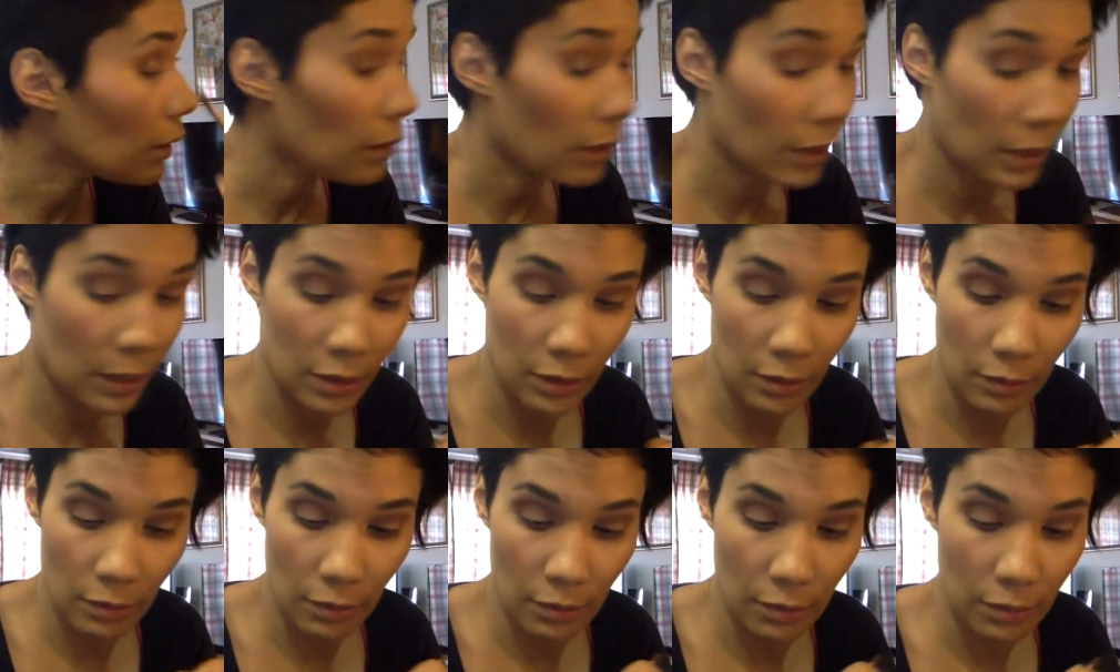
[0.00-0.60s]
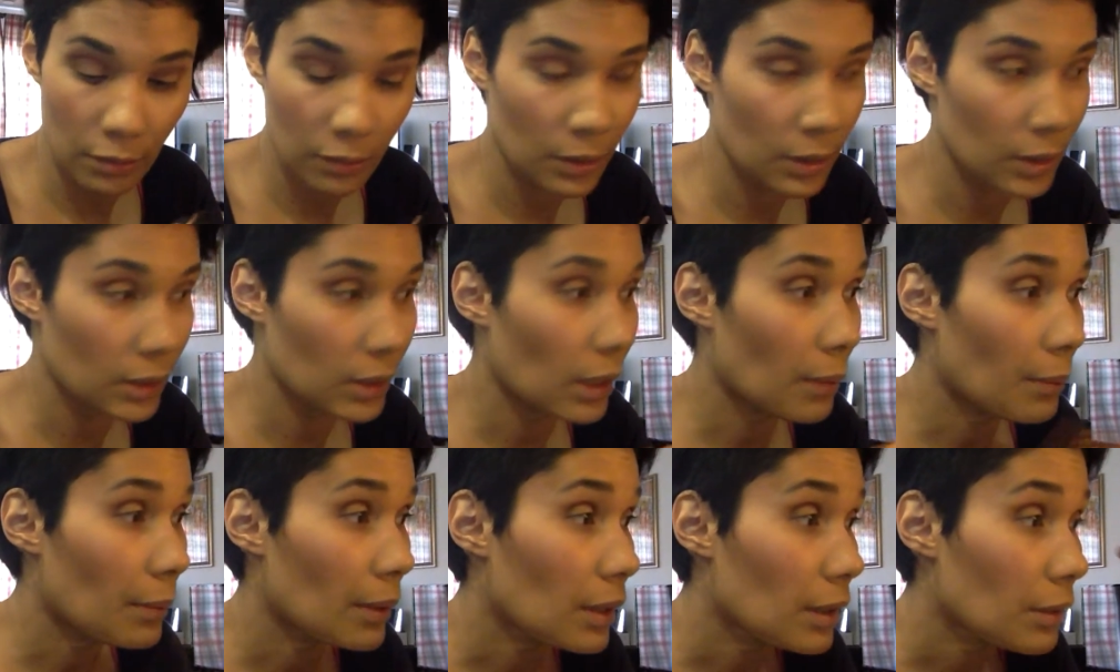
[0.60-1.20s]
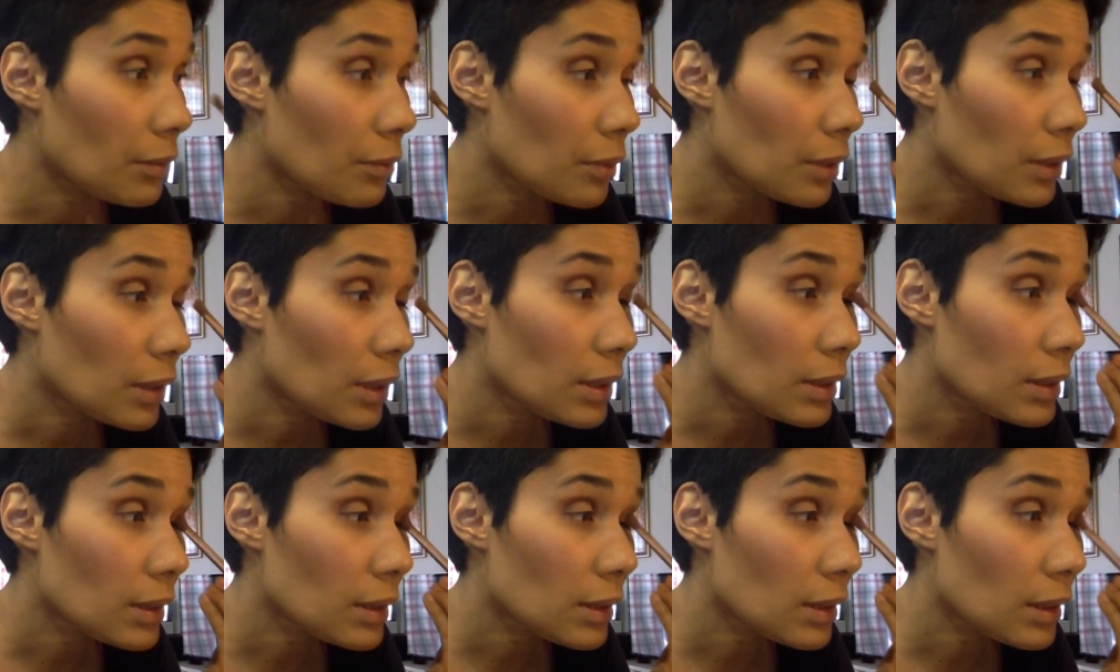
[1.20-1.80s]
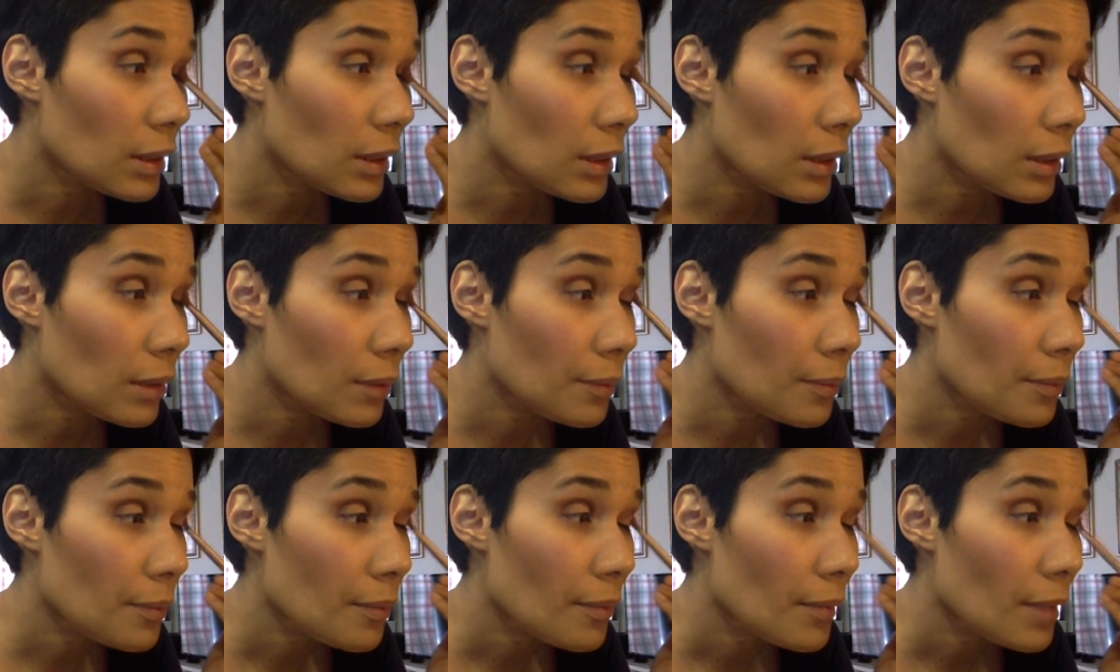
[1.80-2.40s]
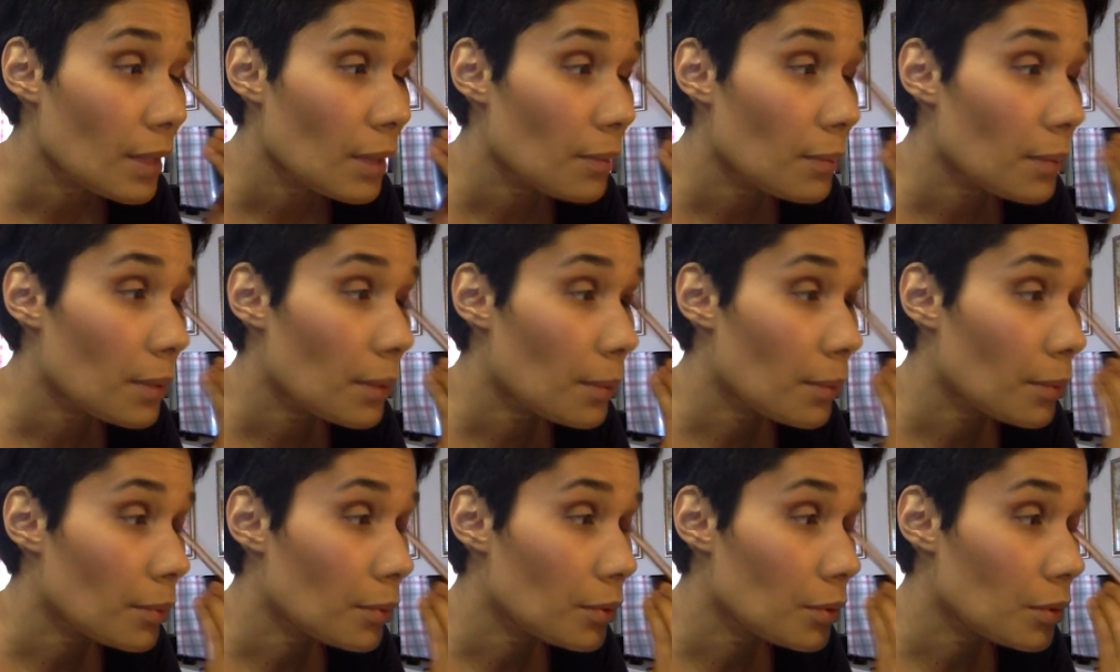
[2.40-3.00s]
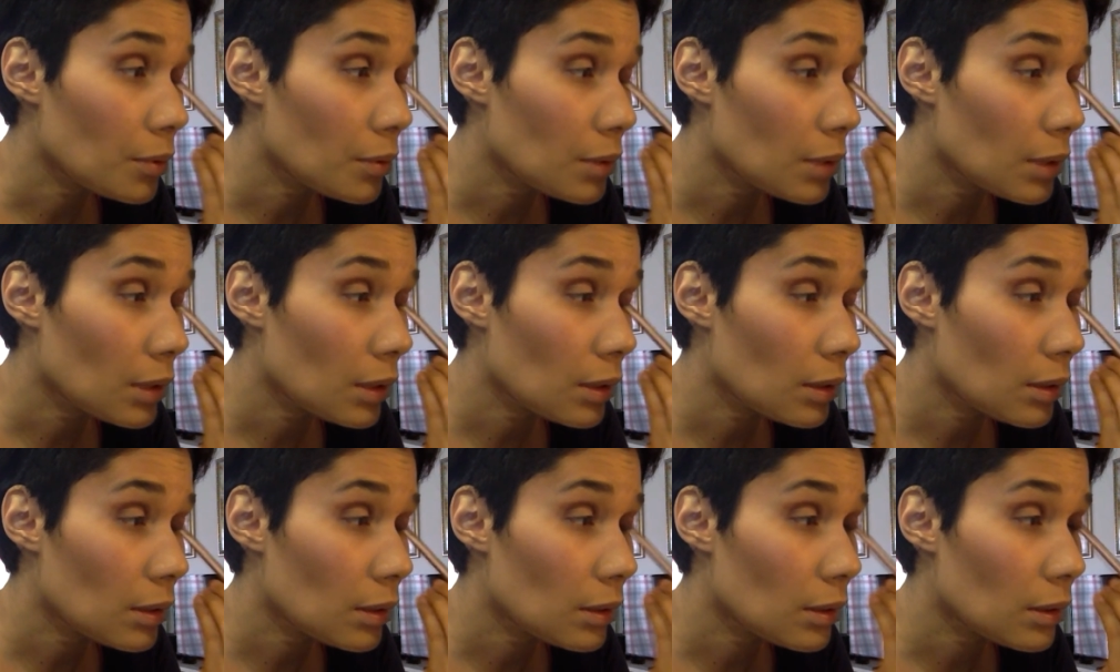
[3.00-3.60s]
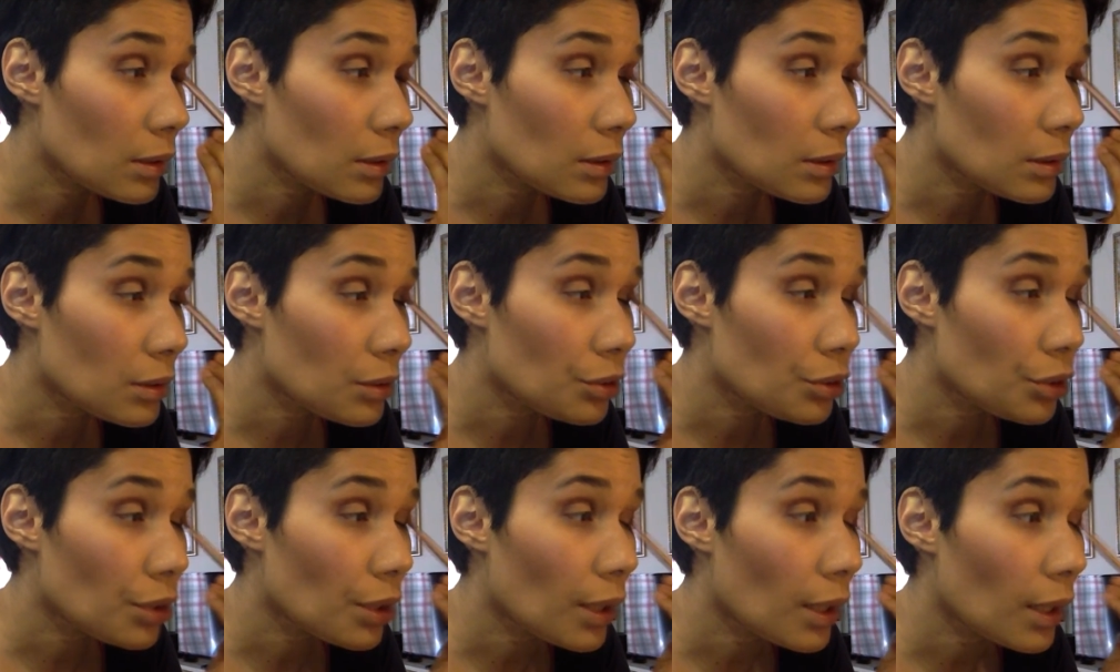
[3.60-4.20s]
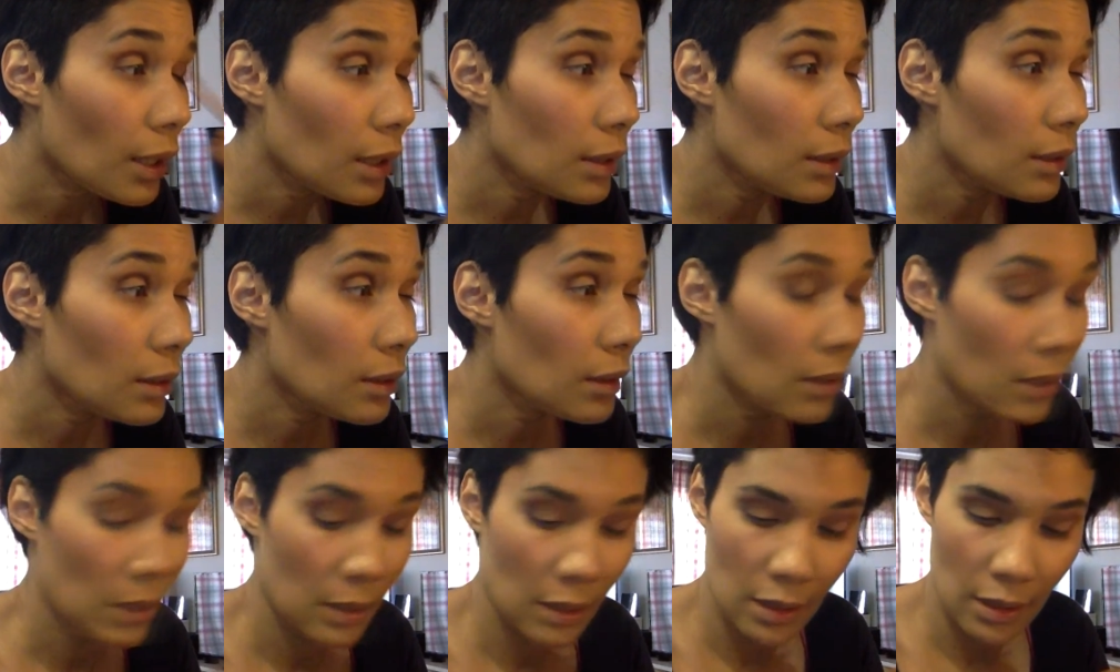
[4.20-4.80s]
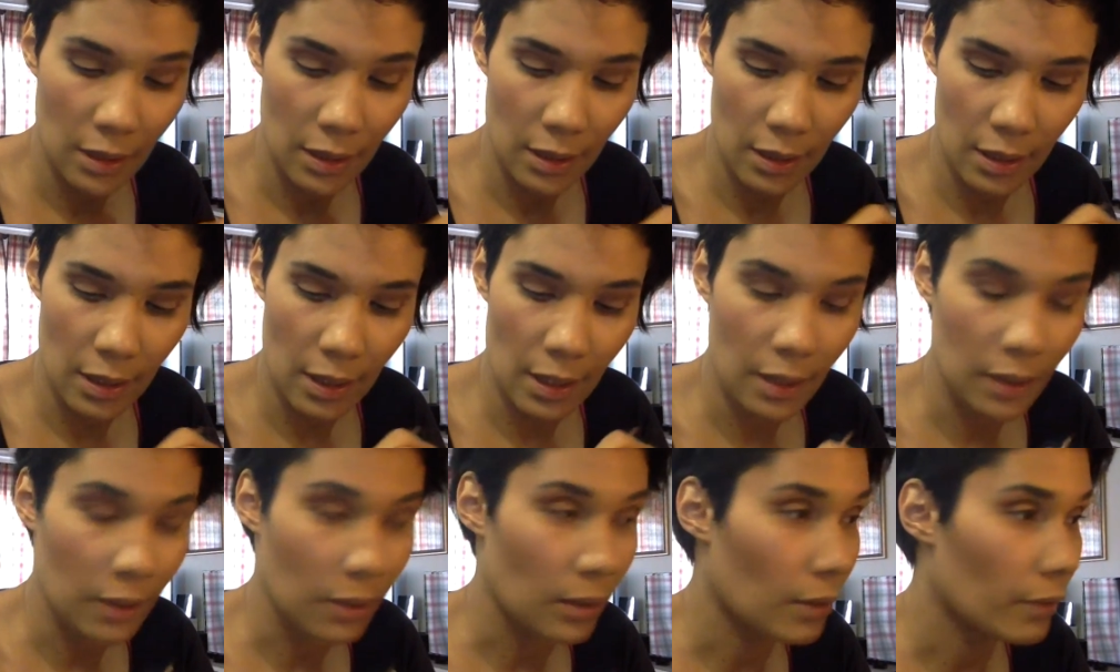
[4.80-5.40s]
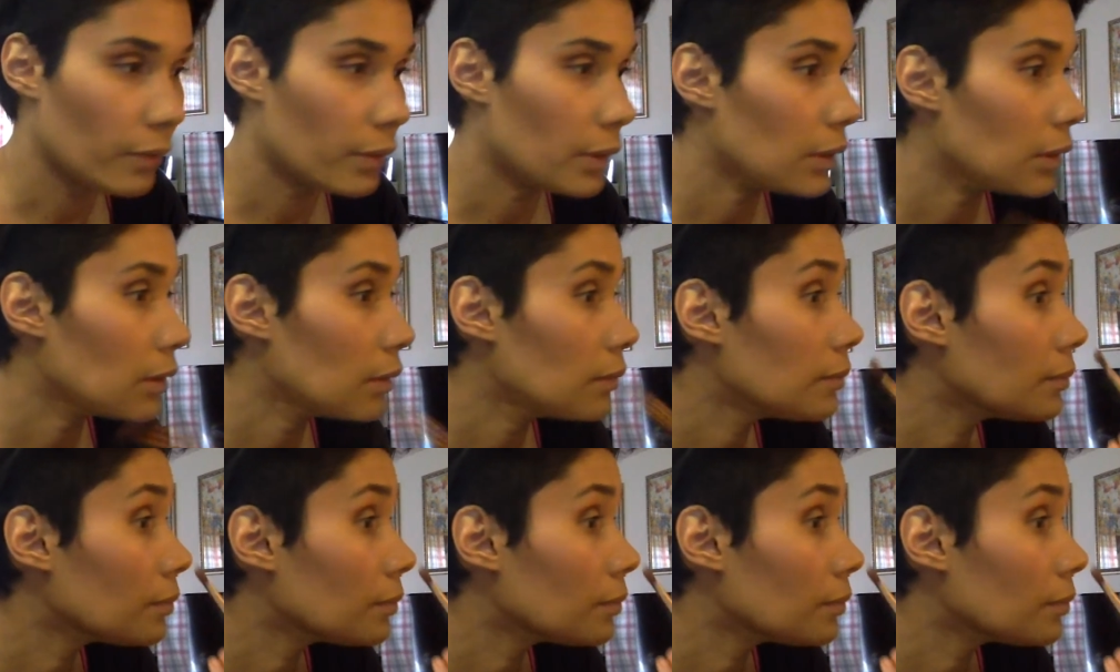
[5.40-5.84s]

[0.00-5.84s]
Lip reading: and all the time when I see people using this shade, I love it.